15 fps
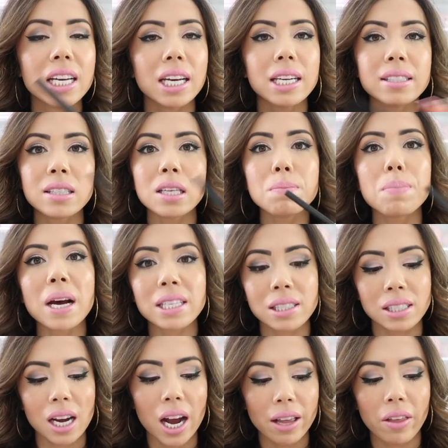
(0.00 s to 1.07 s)
It is the
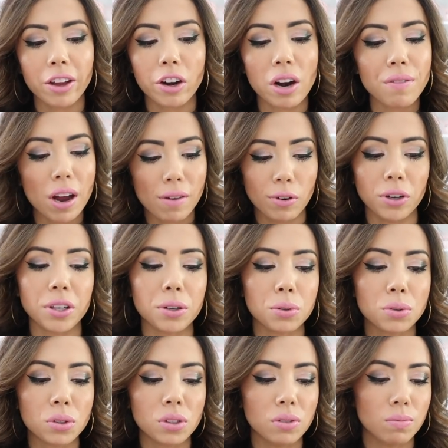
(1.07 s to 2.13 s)
best eyeliner I've ever
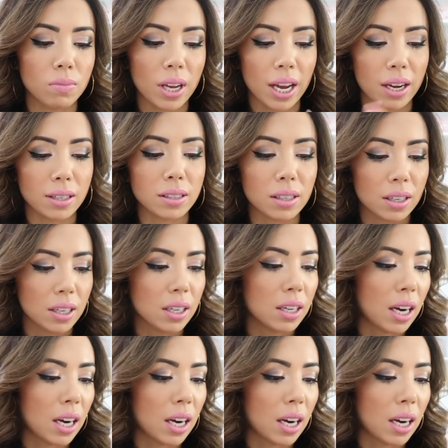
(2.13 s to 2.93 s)
used, and